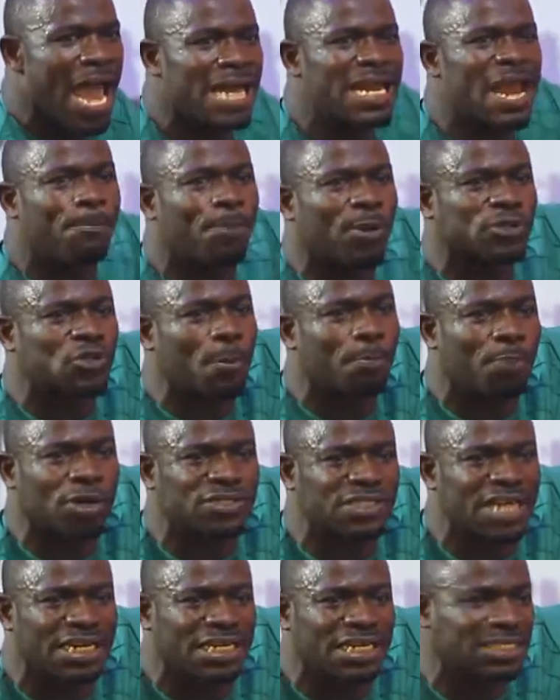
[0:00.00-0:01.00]
And Apostle Paul
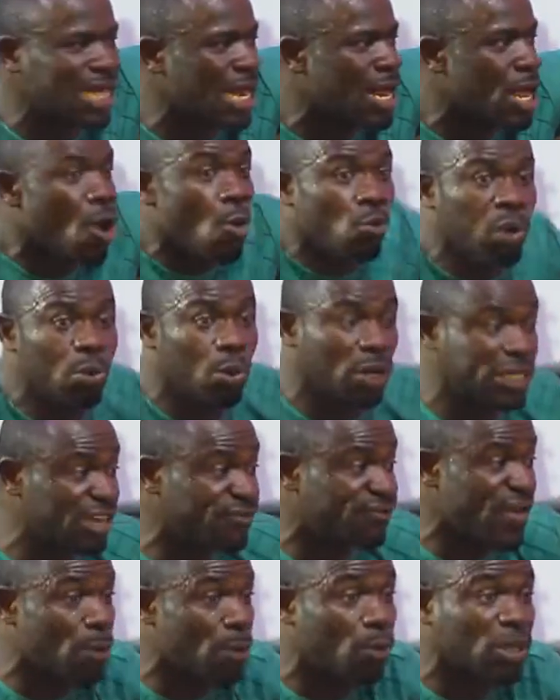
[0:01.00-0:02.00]
said, He said, We will
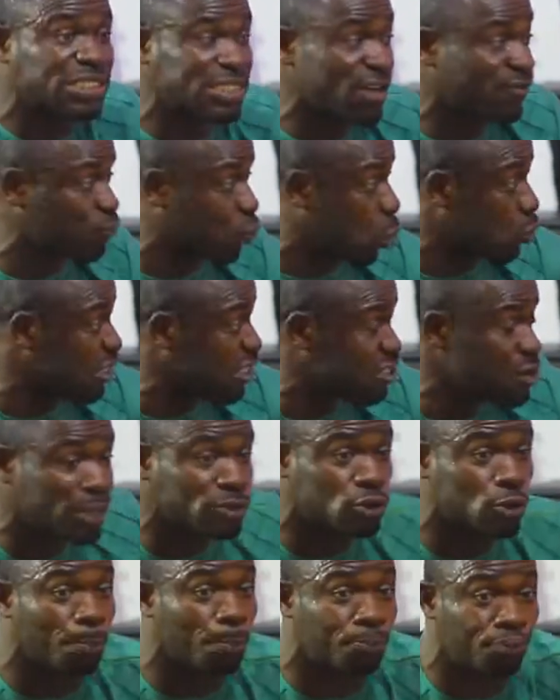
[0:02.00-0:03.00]
give ourselves
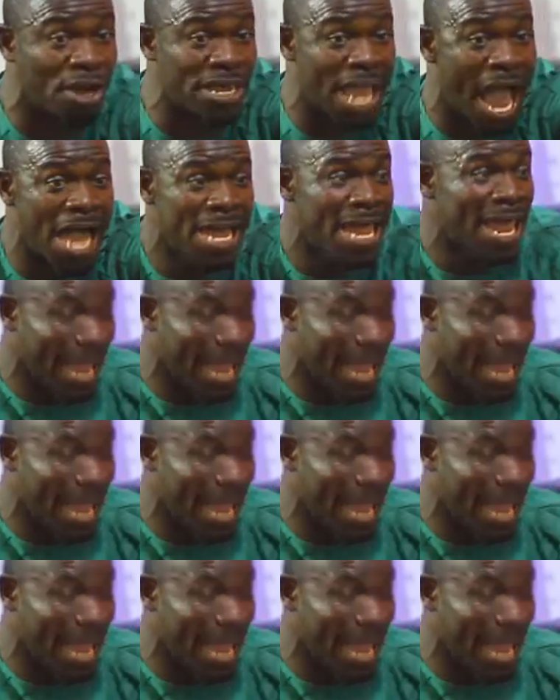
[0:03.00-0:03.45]
continually to prayer